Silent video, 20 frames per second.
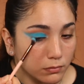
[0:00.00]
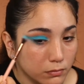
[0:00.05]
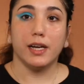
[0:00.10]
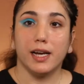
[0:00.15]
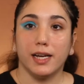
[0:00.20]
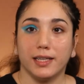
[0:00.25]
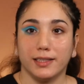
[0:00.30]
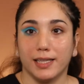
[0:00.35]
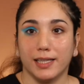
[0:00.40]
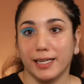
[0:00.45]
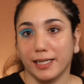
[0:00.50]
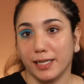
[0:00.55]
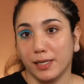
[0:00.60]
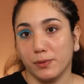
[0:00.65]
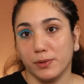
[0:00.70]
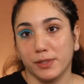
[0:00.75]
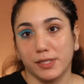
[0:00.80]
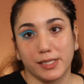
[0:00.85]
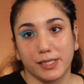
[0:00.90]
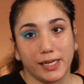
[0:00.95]
And like I
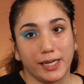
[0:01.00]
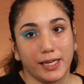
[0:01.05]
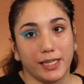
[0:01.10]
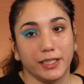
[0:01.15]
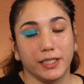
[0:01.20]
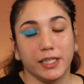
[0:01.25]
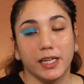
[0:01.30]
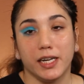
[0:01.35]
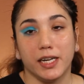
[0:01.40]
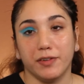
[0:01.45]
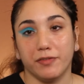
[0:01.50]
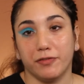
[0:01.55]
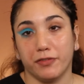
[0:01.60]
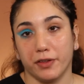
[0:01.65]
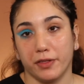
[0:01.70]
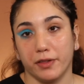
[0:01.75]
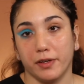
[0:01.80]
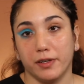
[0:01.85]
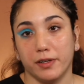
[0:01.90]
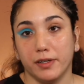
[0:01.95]
was saying, for
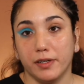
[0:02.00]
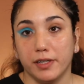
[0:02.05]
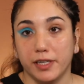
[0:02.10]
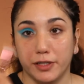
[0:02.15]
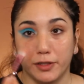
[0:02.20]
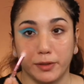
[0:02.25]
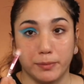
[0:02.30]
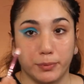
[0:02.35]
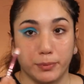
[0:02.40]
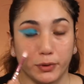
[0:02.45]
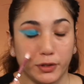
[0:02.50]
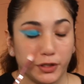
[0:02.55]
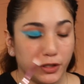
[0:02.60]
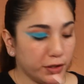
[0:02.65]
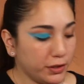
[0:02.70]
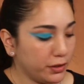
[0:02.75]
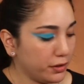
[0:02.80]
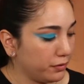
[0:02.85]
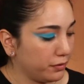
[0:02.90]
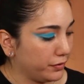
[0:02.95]
the inner
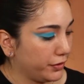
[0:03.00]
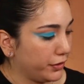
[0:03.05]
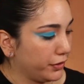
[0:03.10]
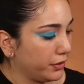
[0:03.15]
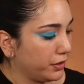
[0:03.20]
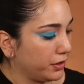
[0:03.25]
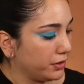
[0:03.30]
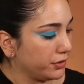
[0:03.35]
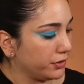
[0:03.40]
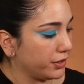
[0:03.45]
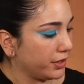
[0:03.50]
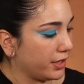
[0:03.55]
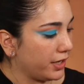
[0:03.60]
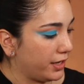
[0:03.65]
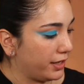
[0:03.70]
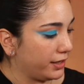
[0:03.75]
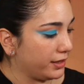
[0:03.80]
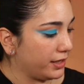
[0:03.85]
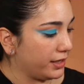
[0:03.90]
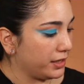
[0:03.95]
portion of your under
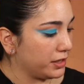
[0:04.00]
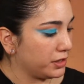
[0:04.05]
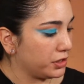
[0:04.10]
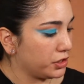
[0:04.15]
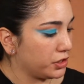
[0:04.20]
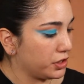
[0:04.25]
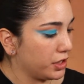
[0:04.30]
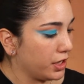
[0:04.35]
eyelash,